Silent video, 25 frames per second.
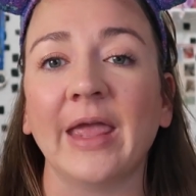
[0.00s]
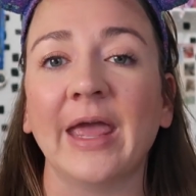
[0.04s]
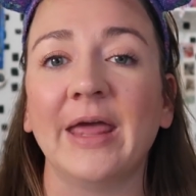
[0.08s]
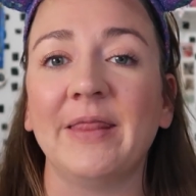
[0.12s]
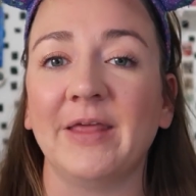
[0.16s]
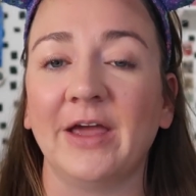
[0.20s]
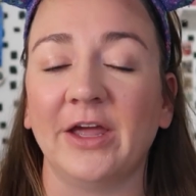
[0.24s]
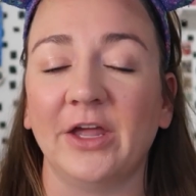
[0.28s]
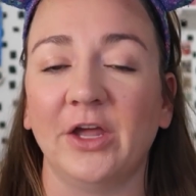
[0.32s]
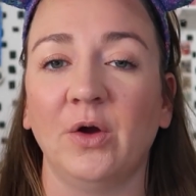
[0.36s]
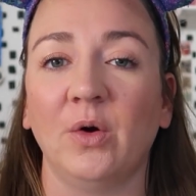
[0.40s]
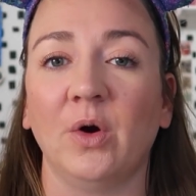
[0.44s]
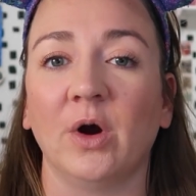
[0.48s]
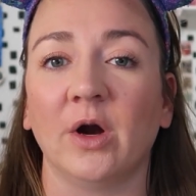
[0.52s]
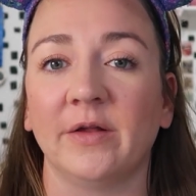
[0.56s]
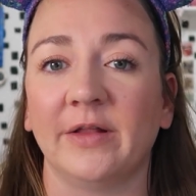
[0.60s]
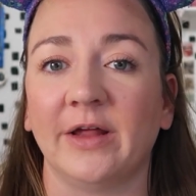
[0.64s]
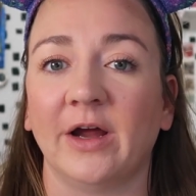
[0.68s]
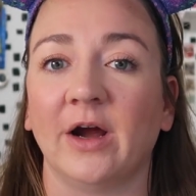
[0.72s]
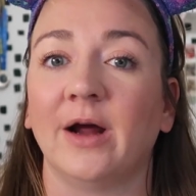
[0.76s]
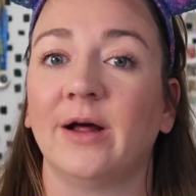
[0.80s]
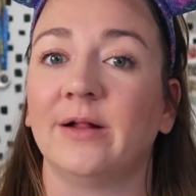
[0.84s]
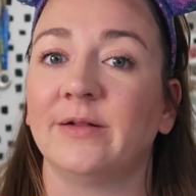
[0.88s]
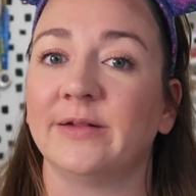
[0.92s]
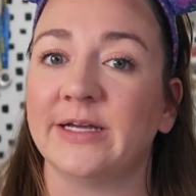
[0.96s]
and that you are
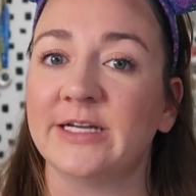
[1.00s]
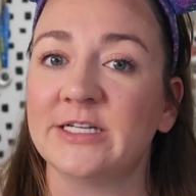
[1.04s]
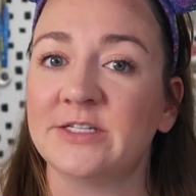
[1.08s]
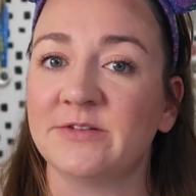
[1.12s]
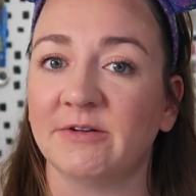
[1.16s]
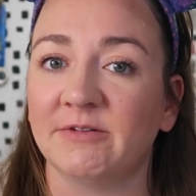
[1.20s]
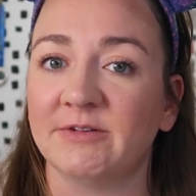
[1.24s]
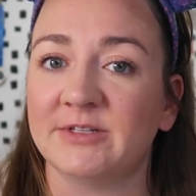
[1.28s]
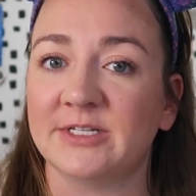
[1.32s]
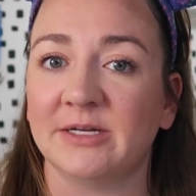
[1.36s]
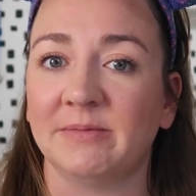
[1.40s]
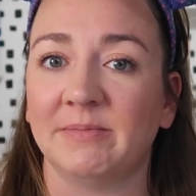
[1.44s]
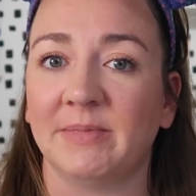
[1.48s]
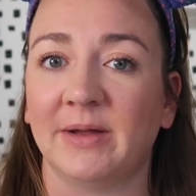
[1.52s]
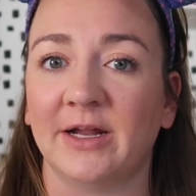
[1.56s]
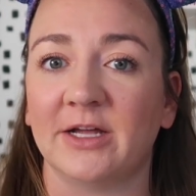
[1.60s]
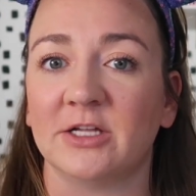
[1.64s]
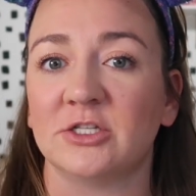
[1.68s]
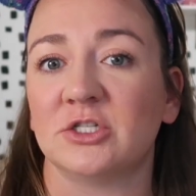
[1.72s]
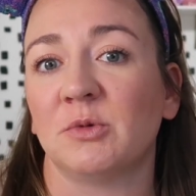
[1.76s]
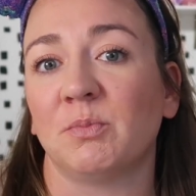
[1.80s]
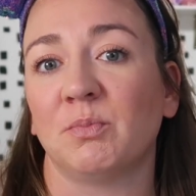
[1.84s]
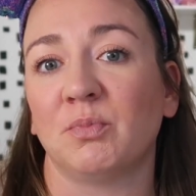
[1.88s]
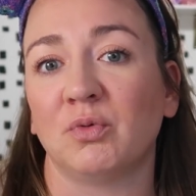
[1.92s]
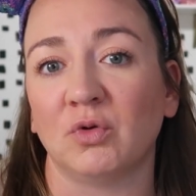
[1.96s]
there at least 15
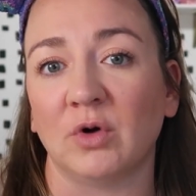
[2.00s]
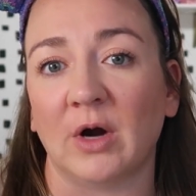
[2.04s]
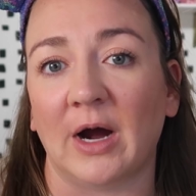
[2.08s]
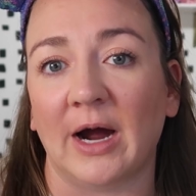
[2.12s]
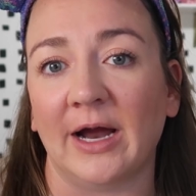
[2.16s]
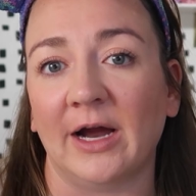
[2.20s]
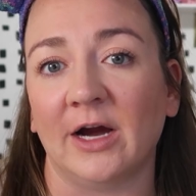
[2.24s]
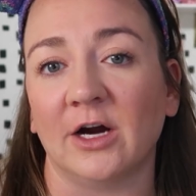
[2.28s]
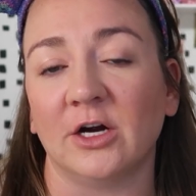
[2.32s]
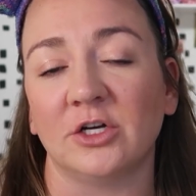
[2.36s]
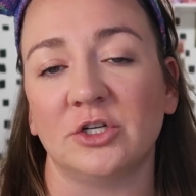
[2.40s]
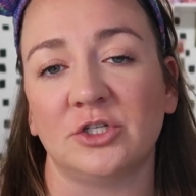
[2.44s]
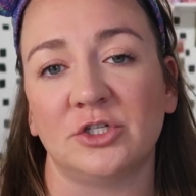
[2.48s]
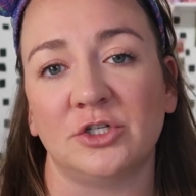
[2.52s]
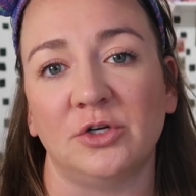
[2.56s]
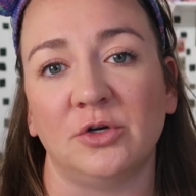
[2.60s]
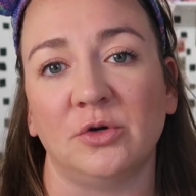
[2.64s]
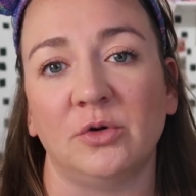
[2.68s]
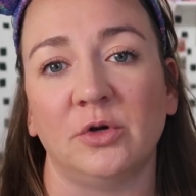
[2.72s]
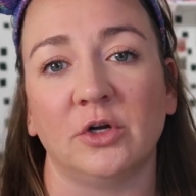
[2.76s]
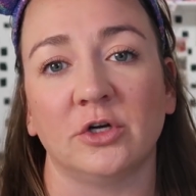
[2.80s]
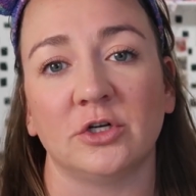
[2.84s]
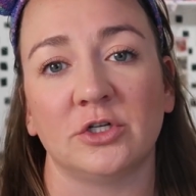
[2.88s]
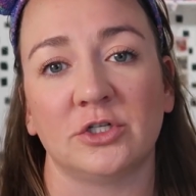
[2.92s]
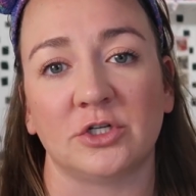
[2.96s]
minutes prior
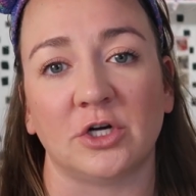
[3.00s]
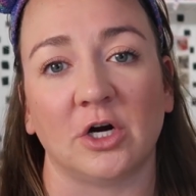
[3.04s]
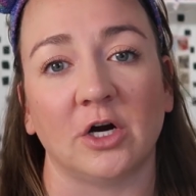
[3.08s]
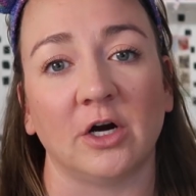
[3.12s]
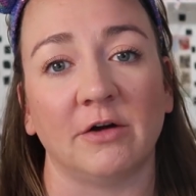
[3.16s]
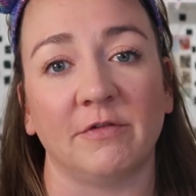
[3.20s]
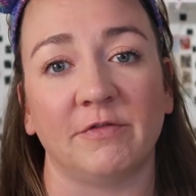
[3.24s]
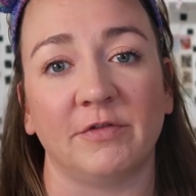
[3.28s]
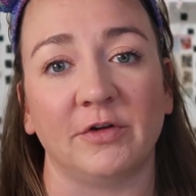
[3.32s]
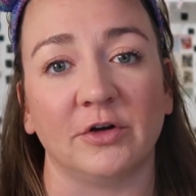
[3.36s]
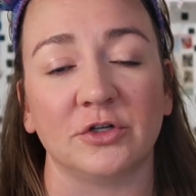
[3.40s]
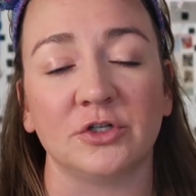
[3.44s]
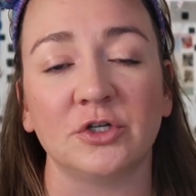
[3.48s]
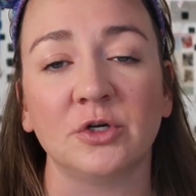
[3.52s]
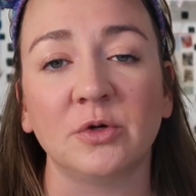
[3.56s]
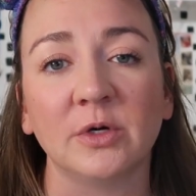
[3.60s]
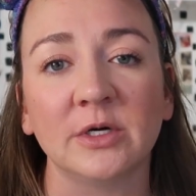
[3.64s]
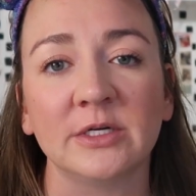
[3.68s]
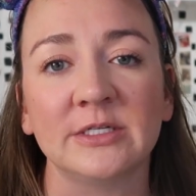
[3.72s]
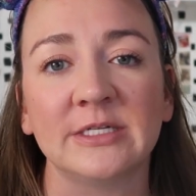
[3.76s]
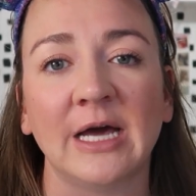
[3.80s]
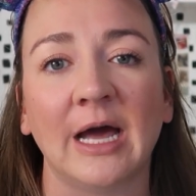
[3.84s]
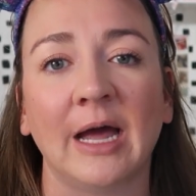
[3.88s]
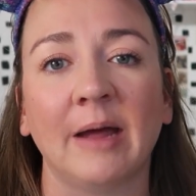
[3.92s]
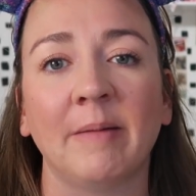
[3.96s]
to your start of your
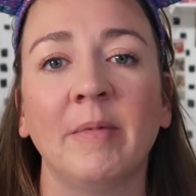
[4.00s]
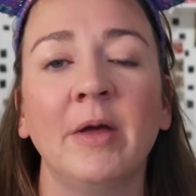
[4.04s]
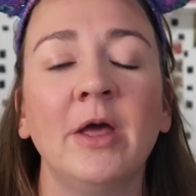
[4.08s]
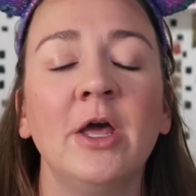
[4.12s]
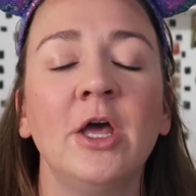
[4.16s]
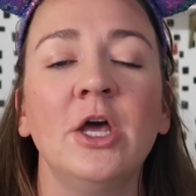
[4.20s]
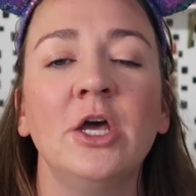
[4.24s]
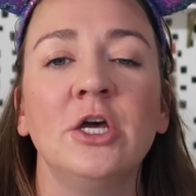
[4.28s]
tour time,